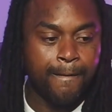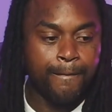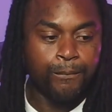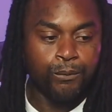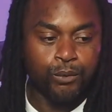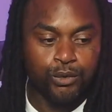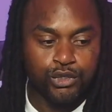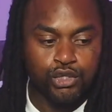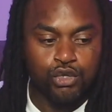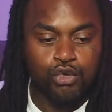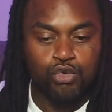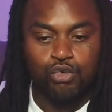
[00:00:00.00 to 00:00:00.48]

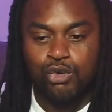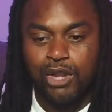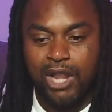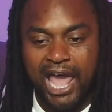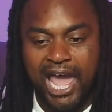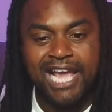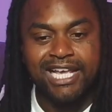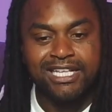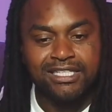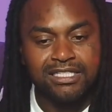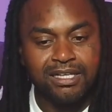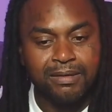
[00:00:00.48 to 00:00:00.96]
When you
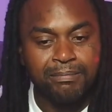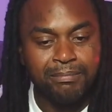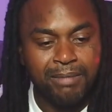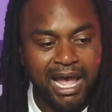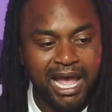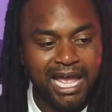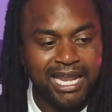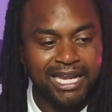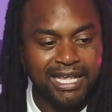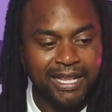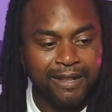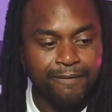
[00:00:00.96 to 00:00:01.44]
like
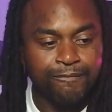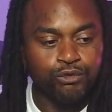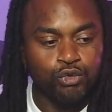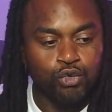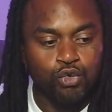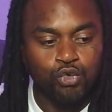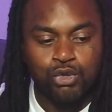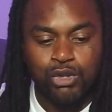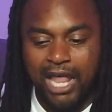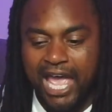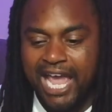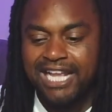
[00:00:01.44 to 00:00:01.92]
somebody,
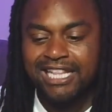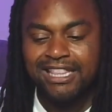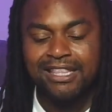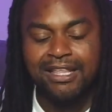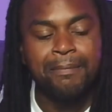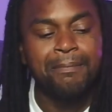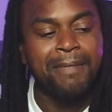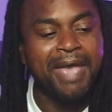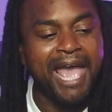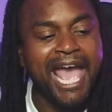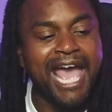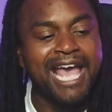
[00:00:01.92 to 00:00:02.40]
you like
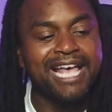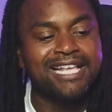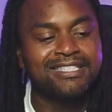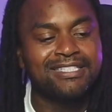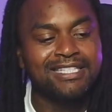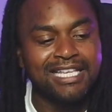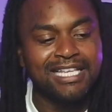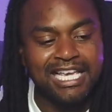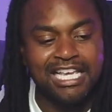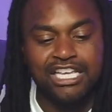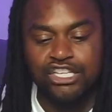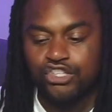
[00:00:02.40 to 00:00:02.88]
them as
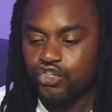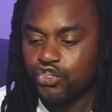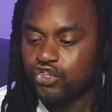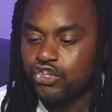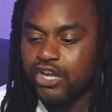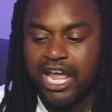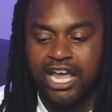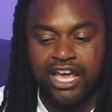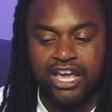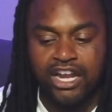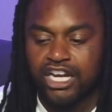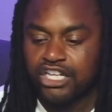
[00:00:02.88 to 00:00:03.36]
is. You're
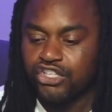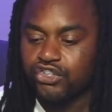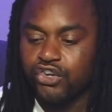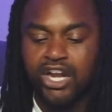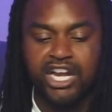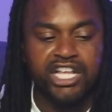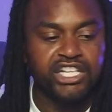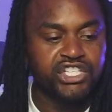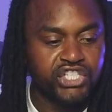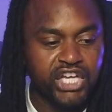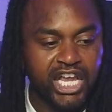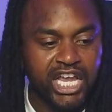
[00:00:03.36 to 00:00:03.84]
not going to
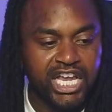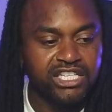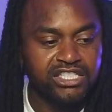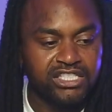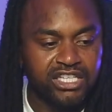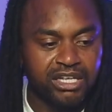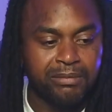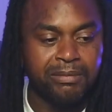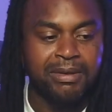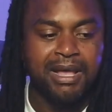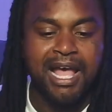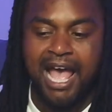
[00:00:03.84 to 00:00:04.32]
try to change
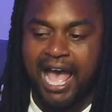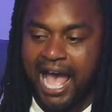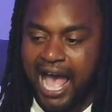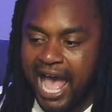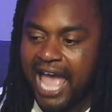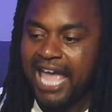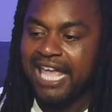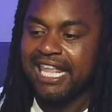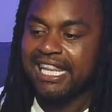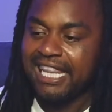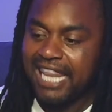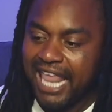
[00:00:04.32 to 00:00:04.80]
them.
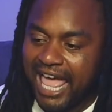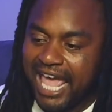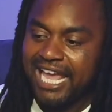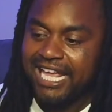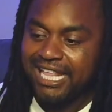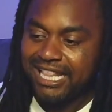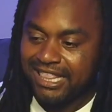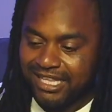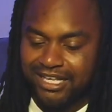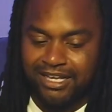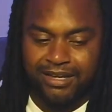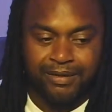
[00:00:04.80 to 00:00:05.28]
I
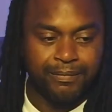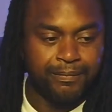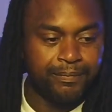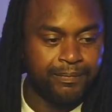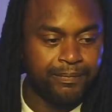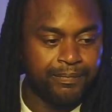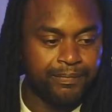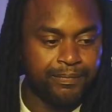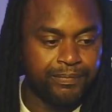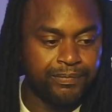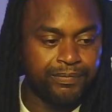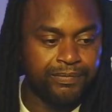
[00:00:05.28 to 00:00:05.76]
like them.
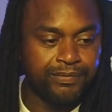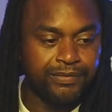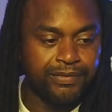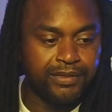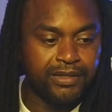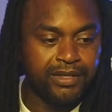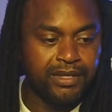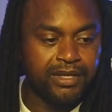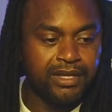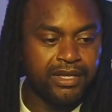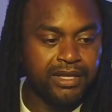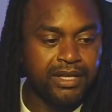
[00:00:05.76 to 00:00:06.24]

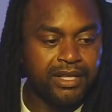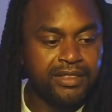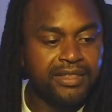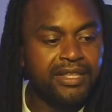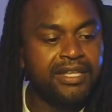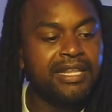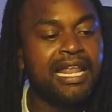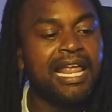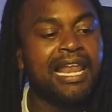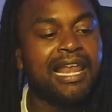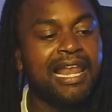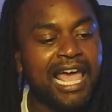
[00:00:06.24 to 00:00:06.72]

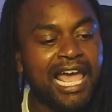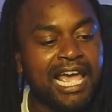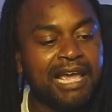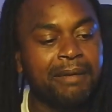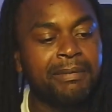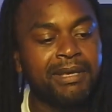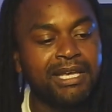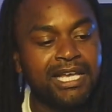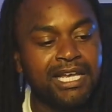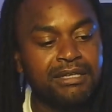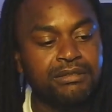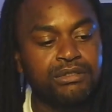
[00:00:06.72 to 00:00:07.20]
Then that
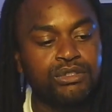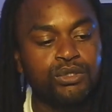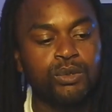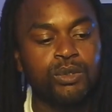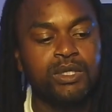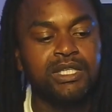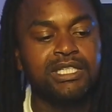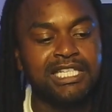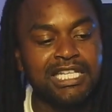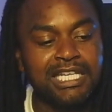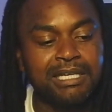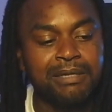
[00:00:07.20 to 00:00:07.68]
like becomes to
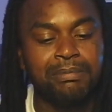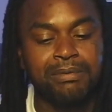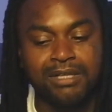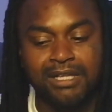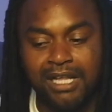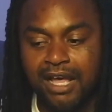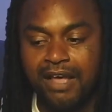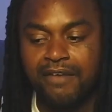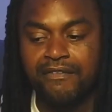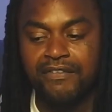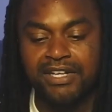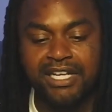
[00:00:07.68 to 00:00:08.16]
a deep
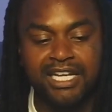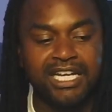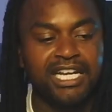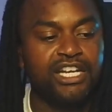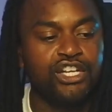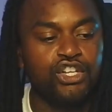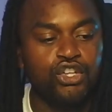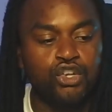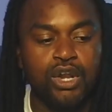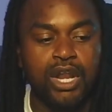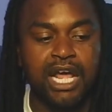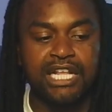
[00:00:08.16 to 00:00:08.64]
love, and
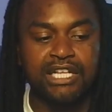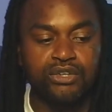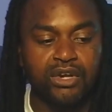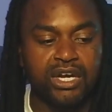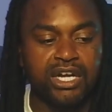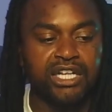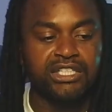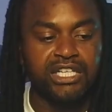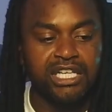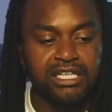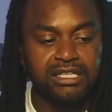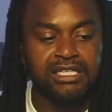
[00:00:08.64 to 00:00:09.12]
then you're not
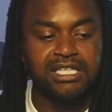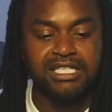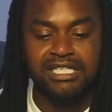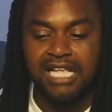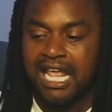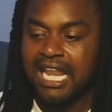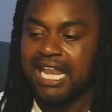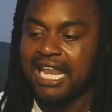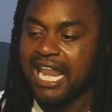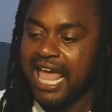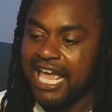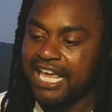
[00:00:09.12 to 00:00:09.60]
trying to change it because
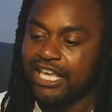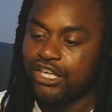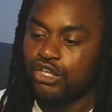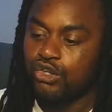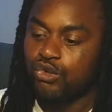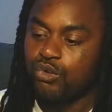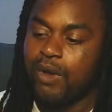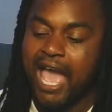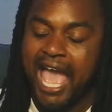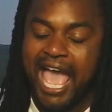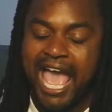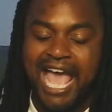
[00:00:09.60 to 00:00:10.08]
I like
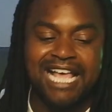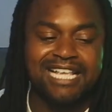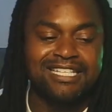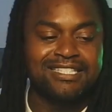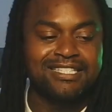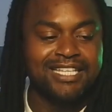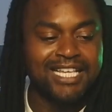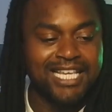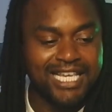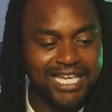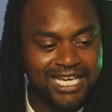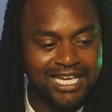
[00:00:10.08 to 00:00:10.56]
you
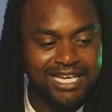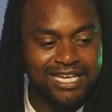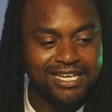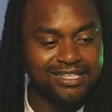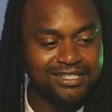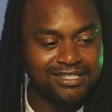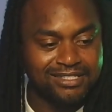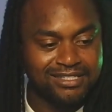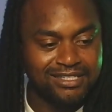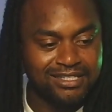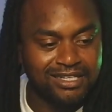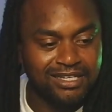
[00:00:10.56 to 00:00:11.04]
as
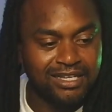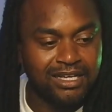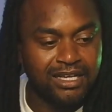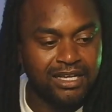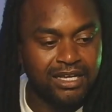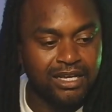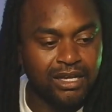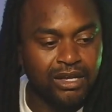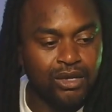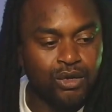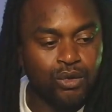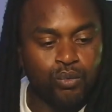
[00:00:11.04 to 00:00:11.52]
is.
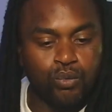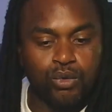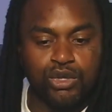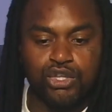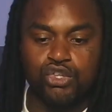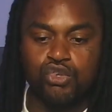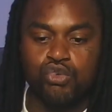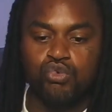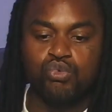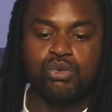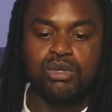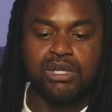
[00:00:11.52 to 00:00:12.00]
When
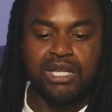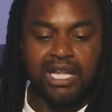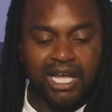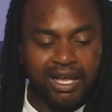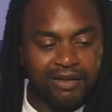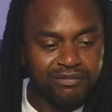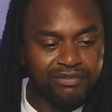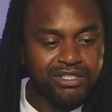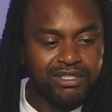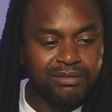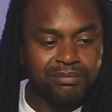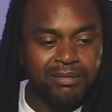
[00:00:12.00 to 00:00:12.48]
you
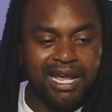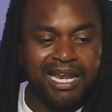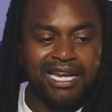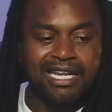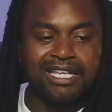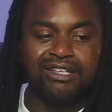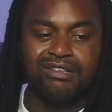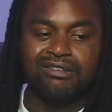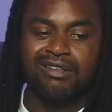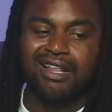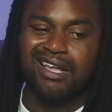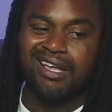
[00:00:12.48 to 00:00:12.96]
love somebody,
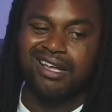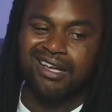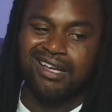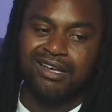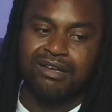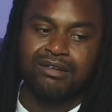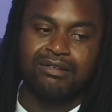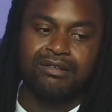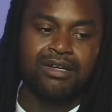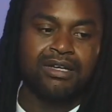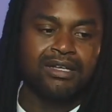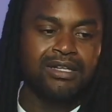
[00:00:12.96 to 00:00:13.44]
you're like,
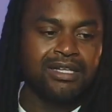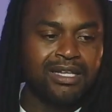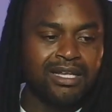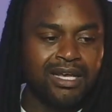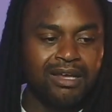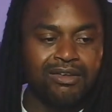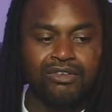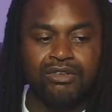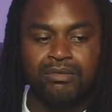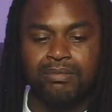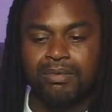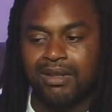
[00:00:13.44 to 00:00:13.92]
I
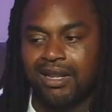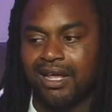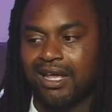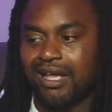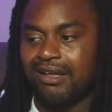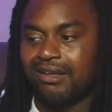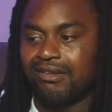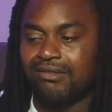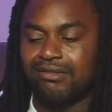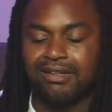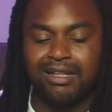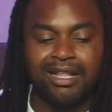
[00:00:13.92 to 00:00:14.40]
love you, but
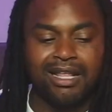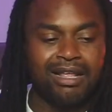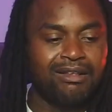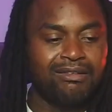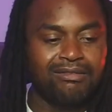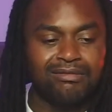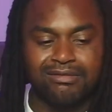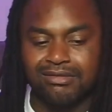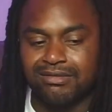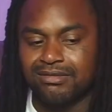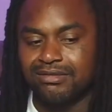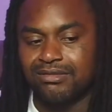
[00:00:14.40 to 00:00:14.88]
I
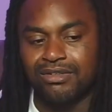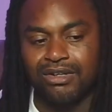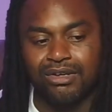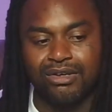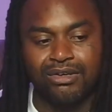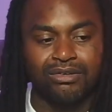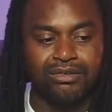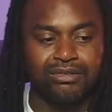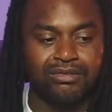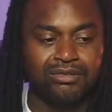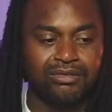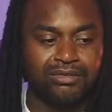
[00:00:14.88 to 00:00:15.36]
don't
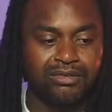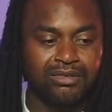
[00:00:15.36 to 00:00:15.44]
know.